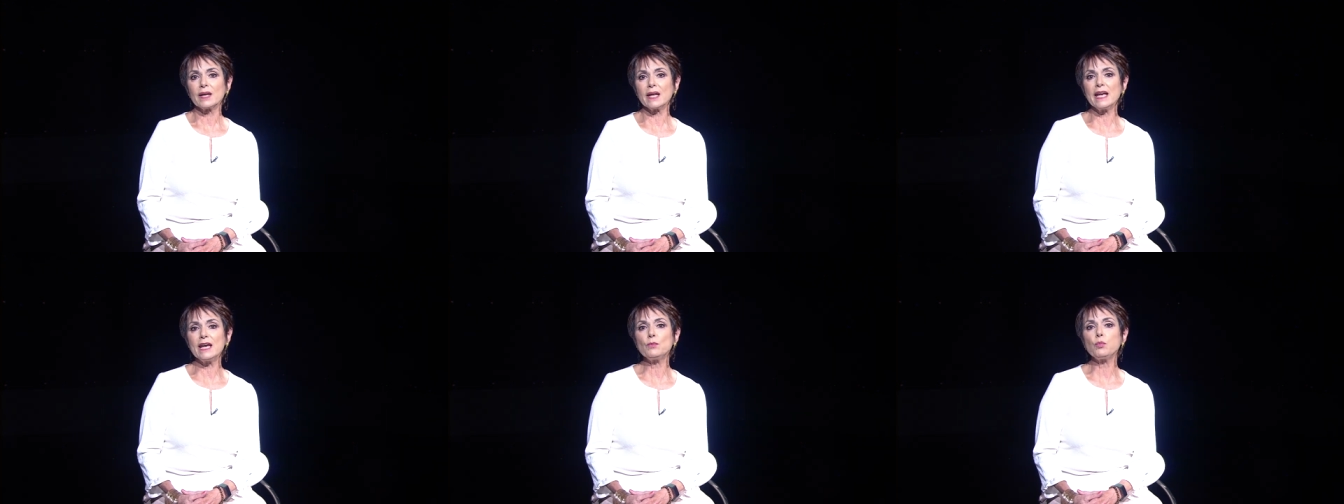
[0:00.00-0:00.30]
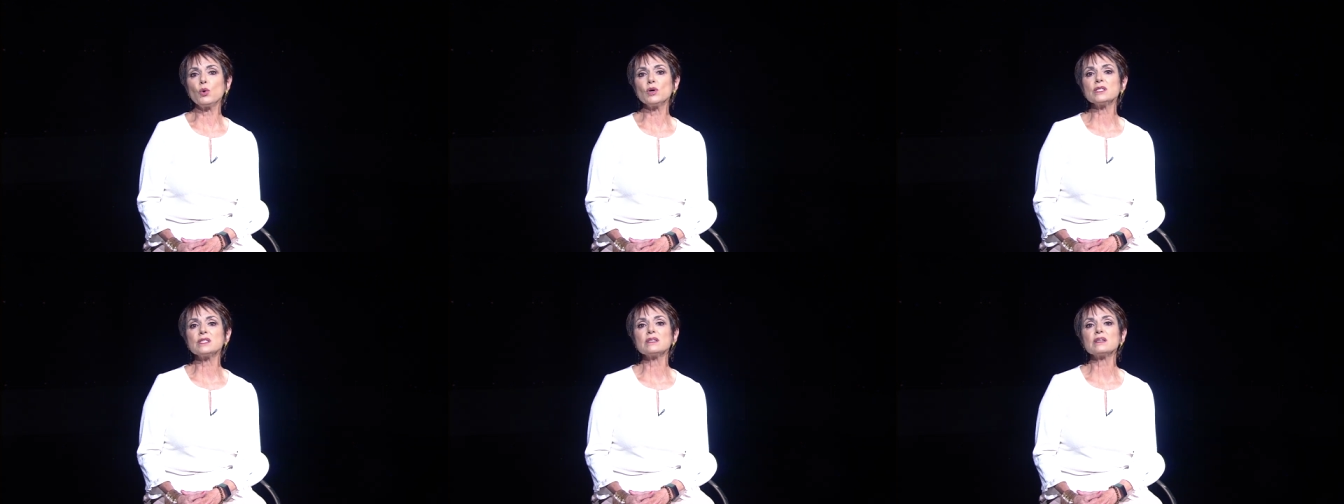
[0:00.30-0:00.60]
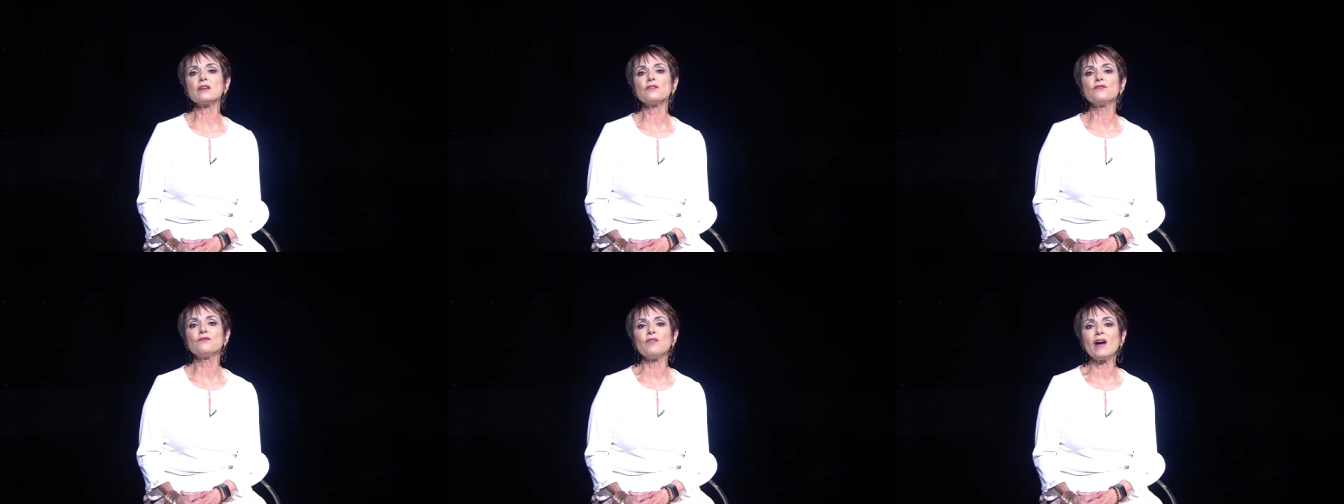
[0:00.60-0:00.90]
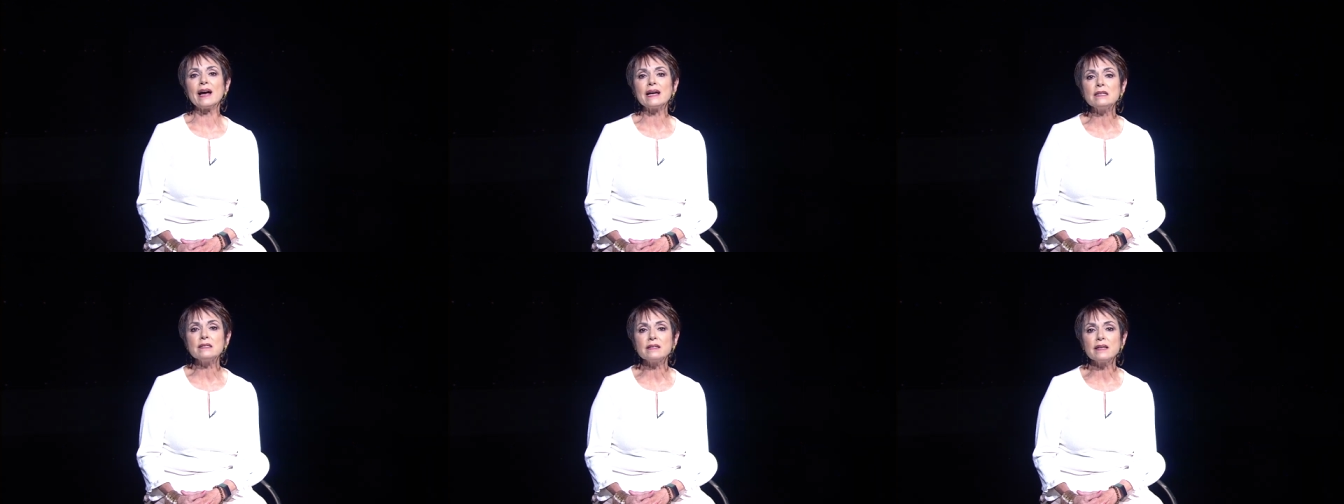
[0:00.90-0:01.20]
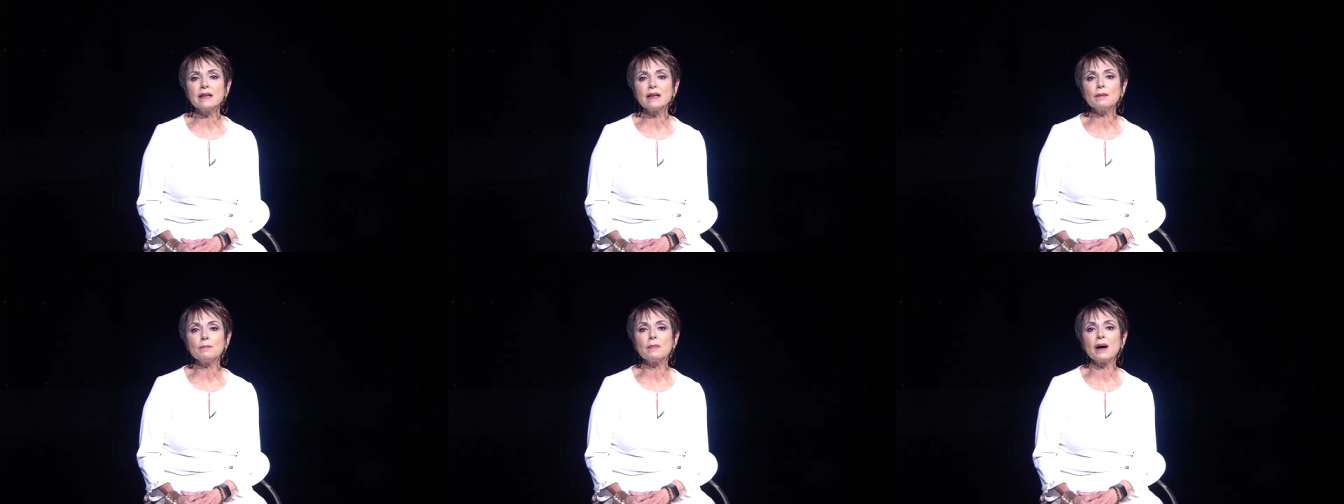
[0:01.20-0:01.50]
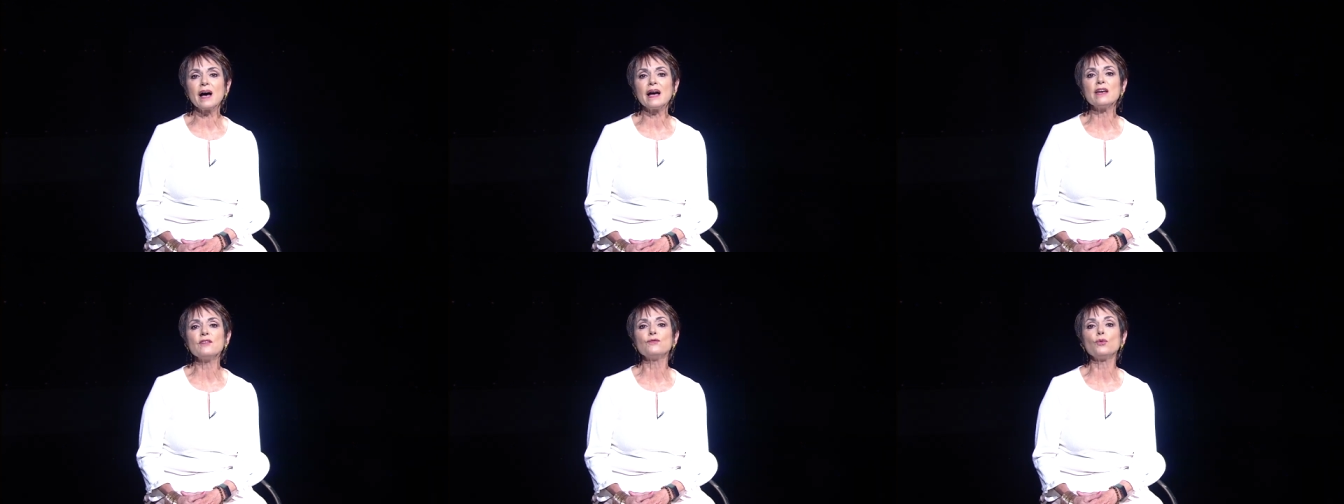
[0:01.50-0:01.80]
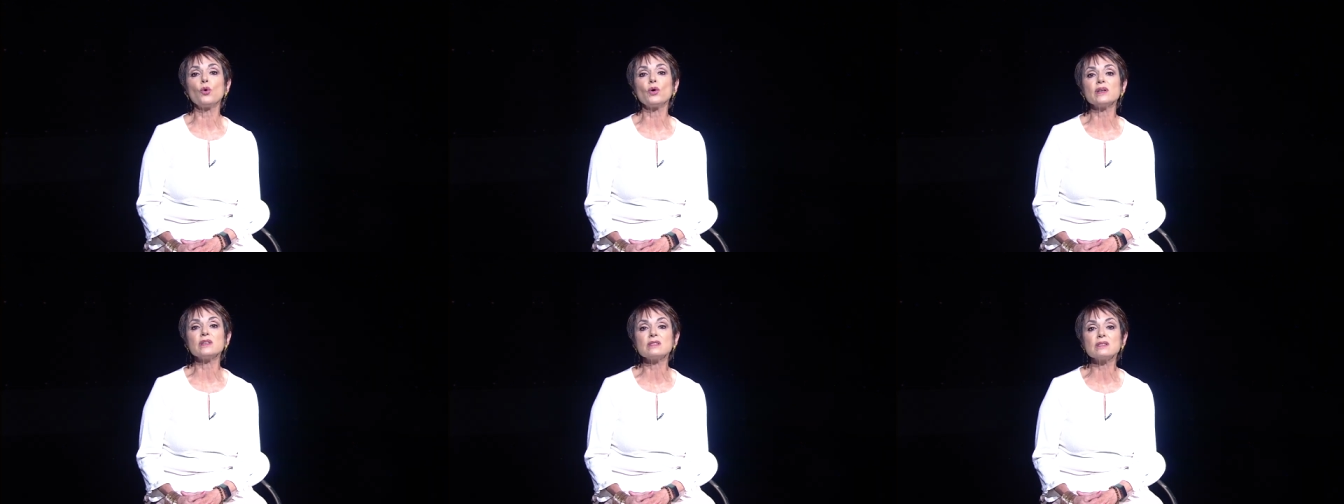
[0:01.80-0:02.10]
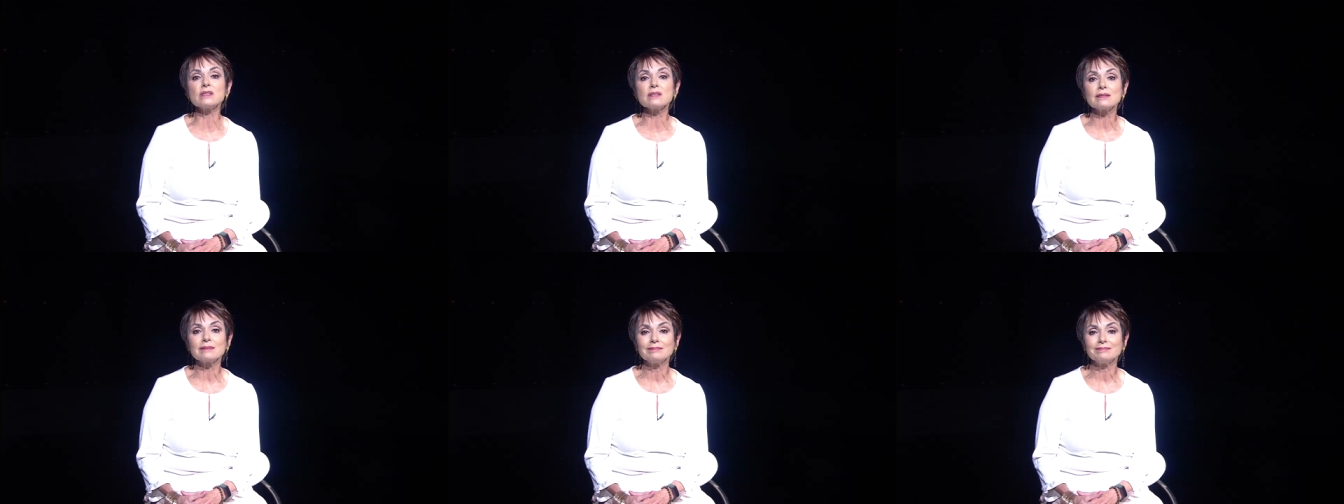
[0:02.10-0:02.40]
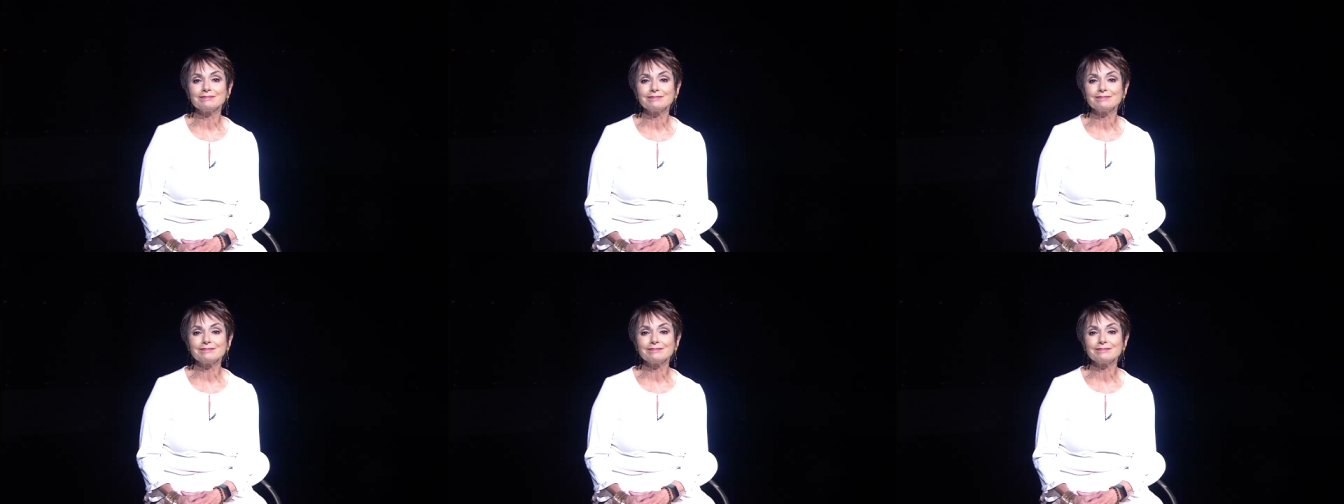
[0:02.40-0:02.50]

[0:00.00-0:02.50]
It was finding my voice.